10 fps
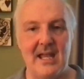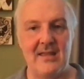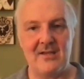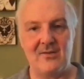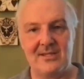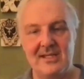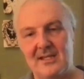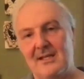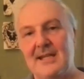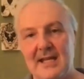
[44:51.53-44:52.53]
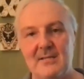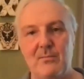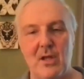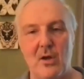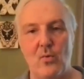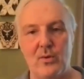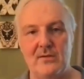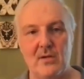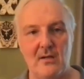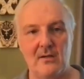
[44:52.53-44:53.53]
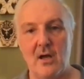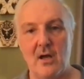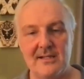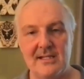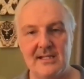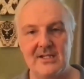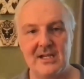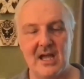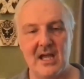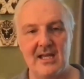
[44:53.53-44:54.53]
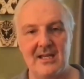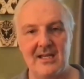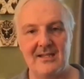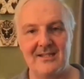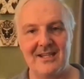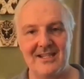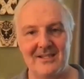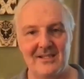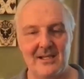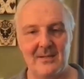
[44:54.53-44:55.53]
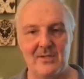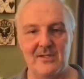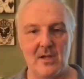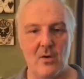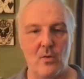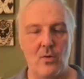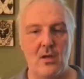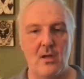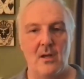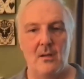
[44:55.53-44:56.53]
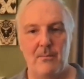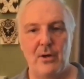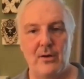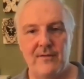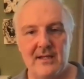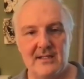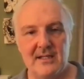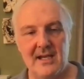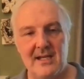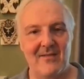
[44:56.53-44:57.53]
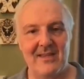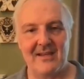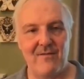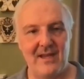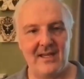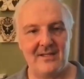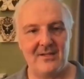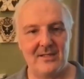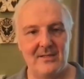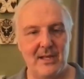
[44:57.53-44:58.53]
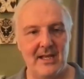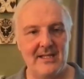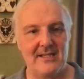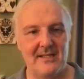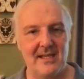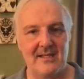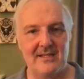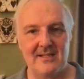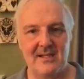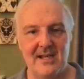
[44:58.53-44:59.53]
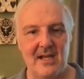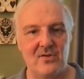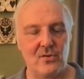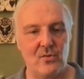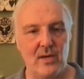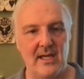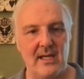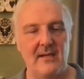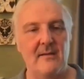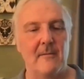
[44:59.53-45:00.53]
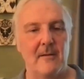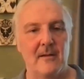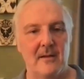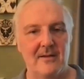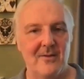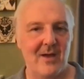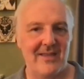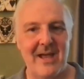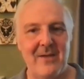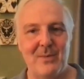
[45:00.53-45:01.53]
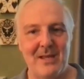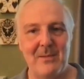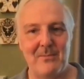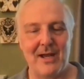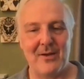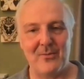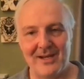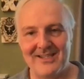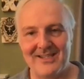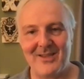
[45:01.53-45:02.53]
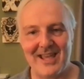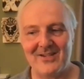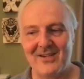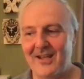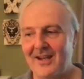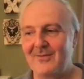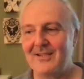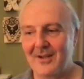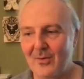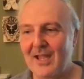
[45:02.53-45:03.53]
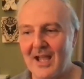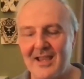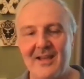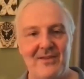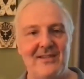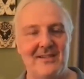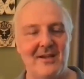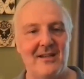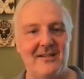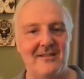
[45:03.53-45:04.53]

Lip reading: and then you see the decks below, which are all CGI. It just seems so perfect, and everything fit into its place in such a natural way. So that made me proud when I saw that shot. I was like, okay, I love this shot.